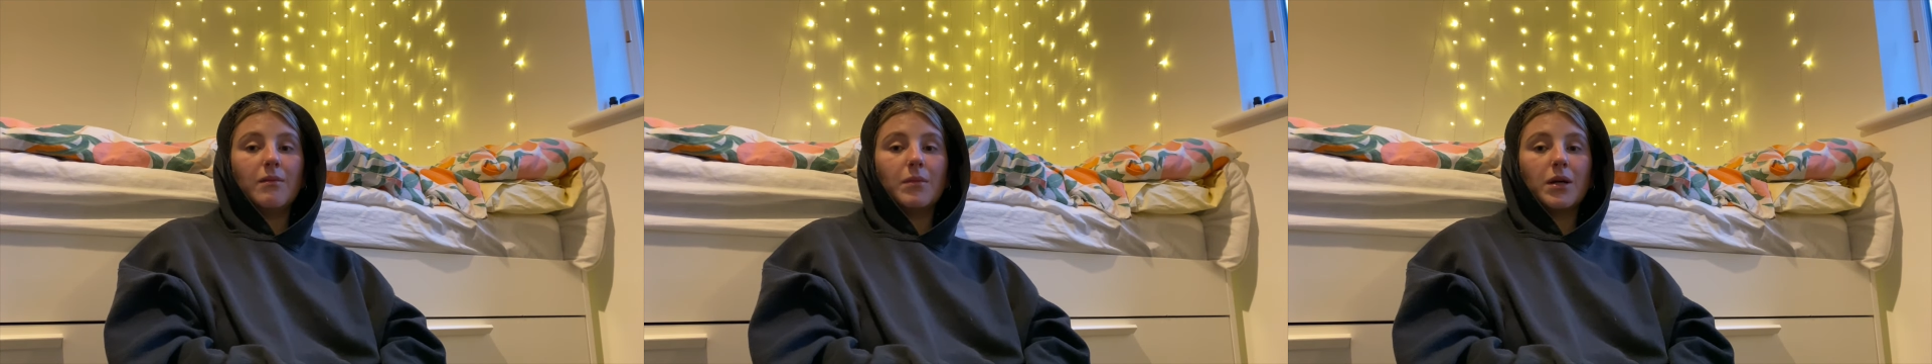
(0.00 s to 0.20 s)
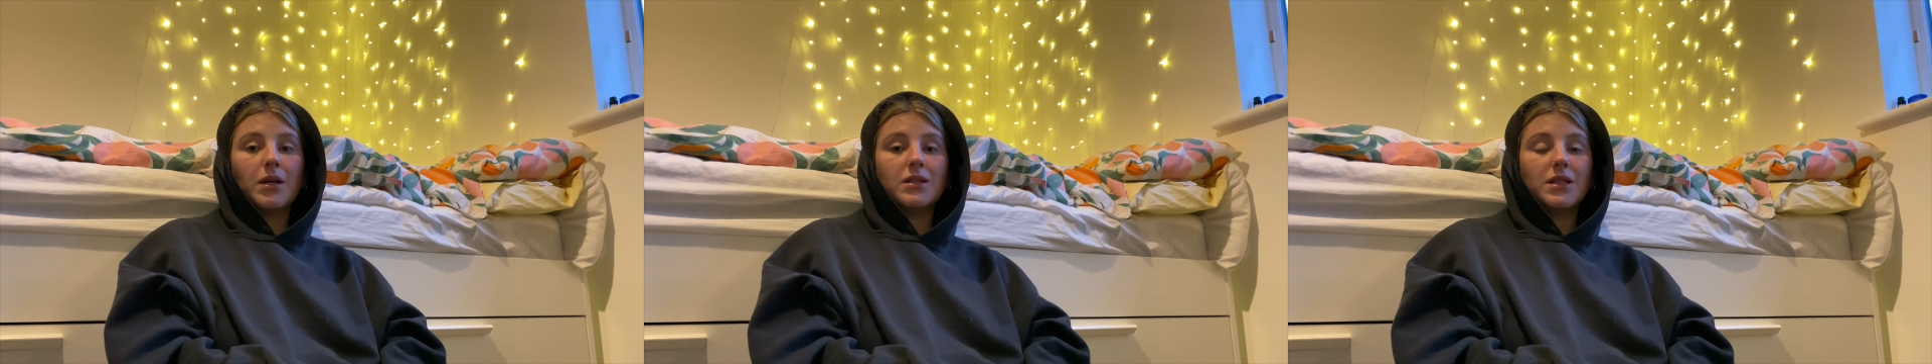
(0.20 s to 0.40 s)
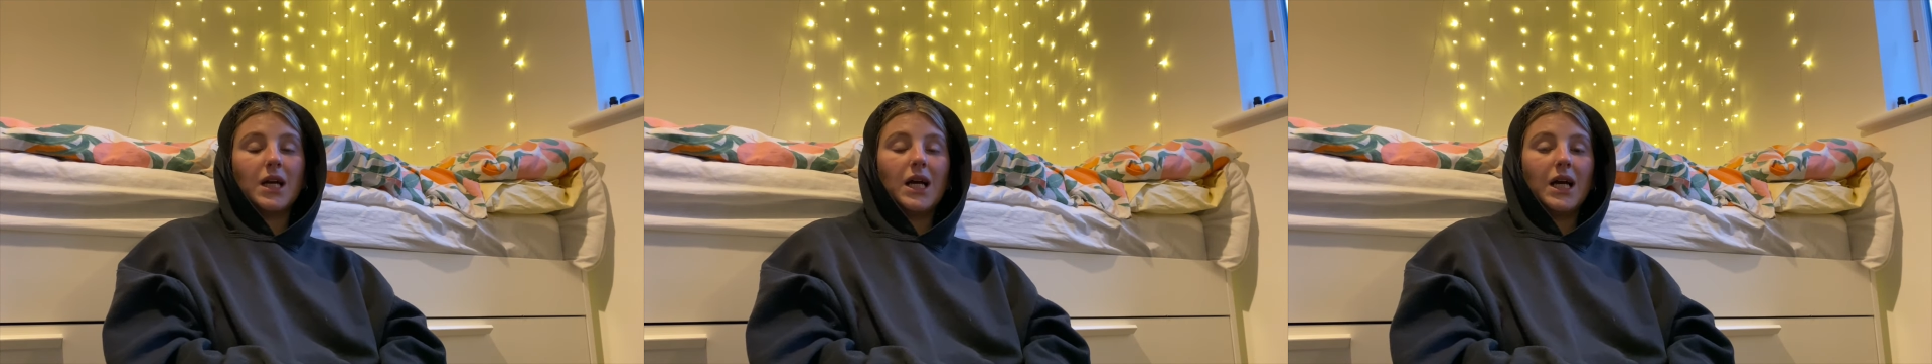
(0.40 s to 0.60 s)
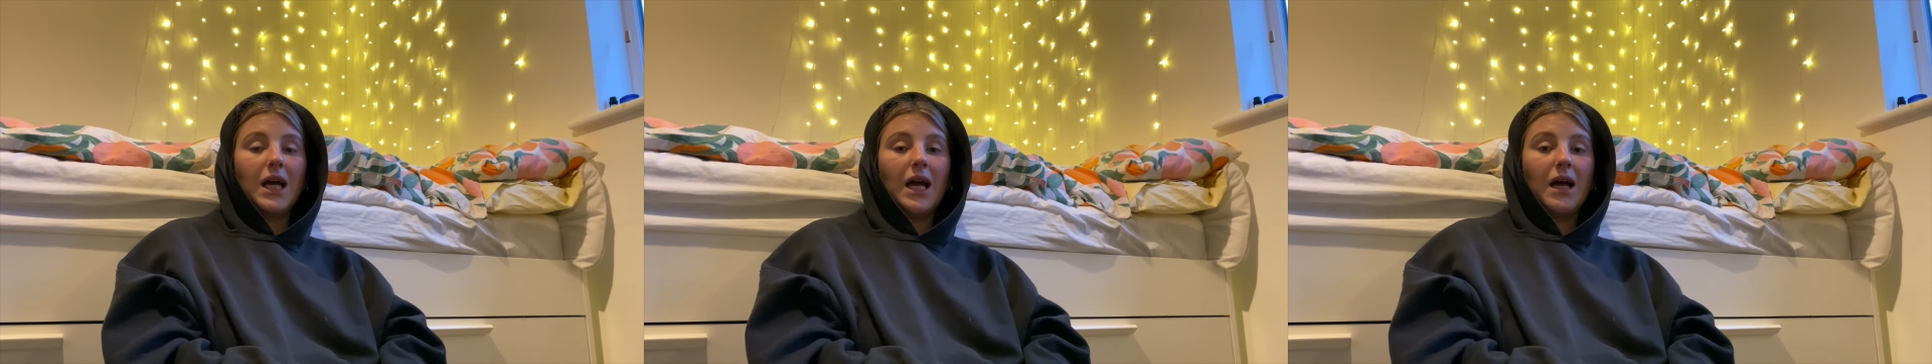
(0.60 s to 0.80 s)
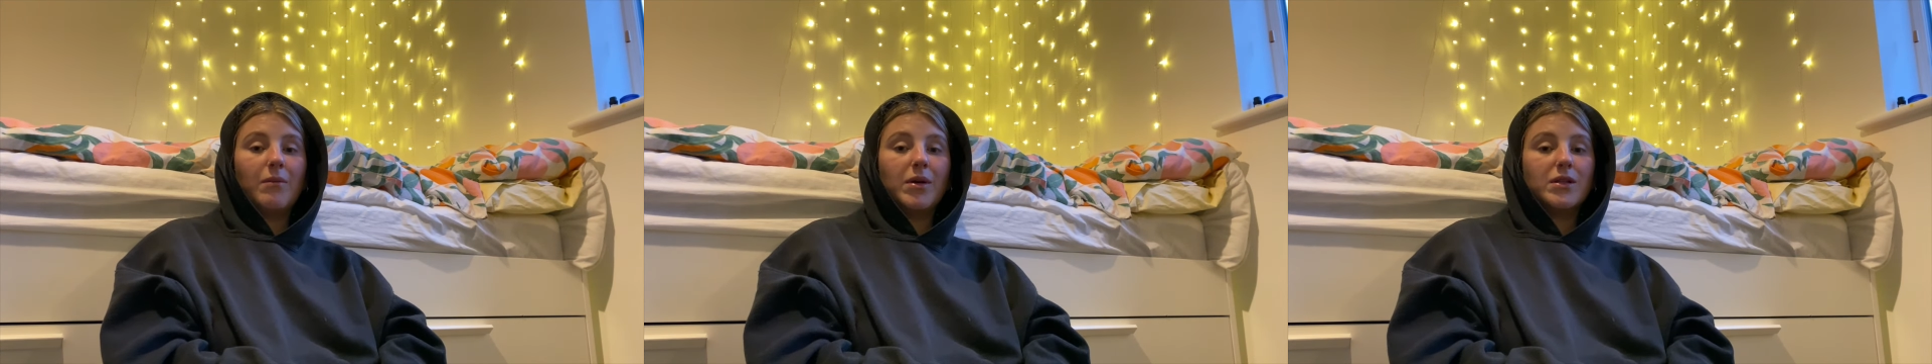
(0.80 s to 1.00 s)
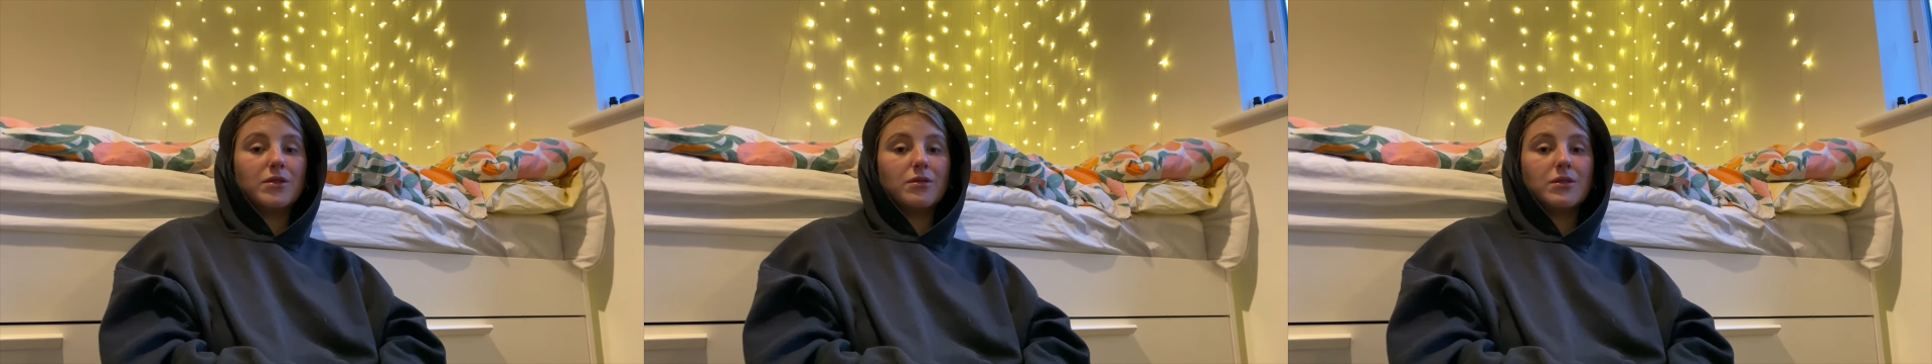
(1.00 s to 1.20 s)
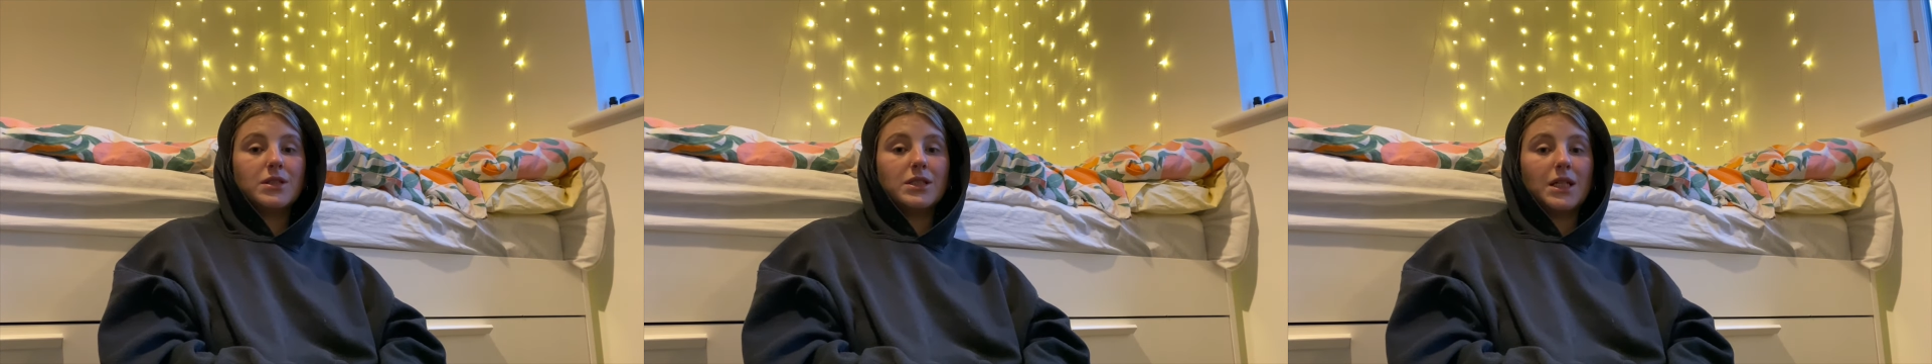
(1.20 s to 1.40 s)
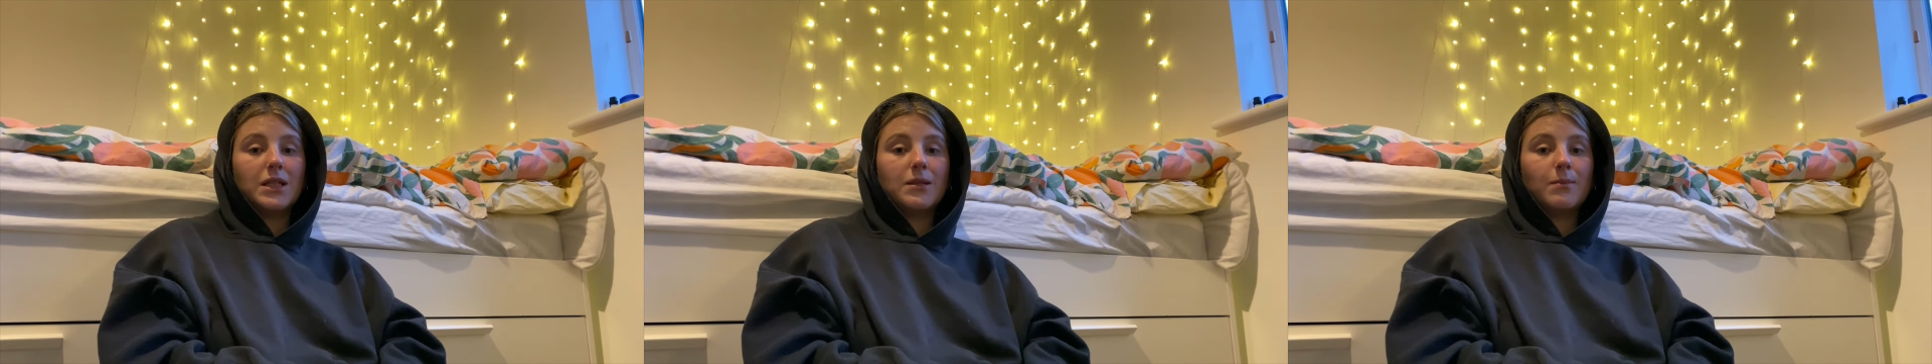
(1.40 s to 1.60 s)
because I am
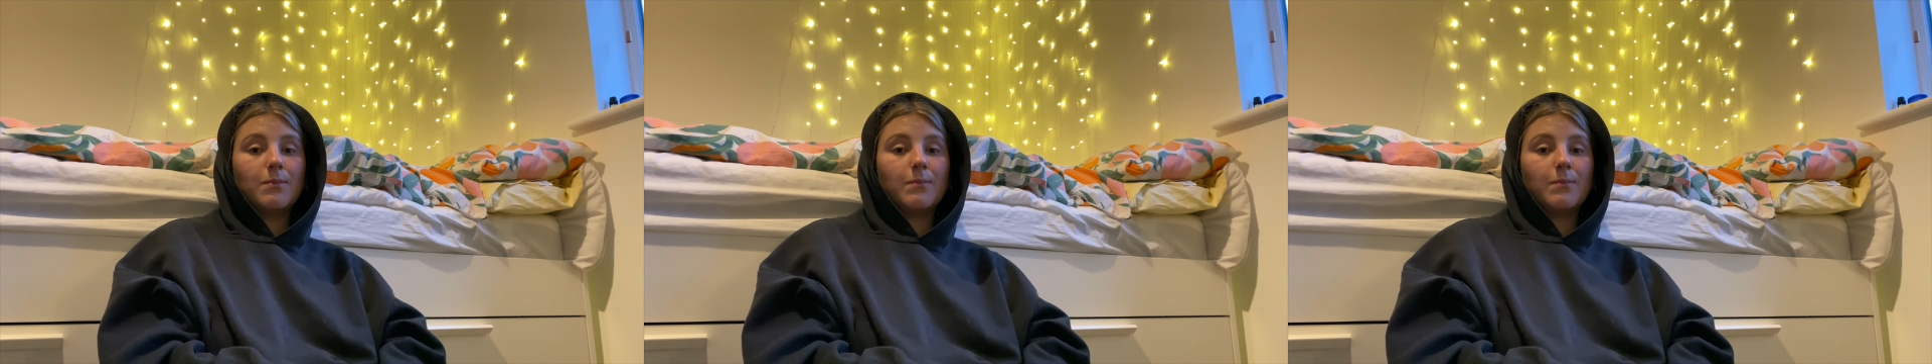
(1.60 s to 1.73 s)
exhausted.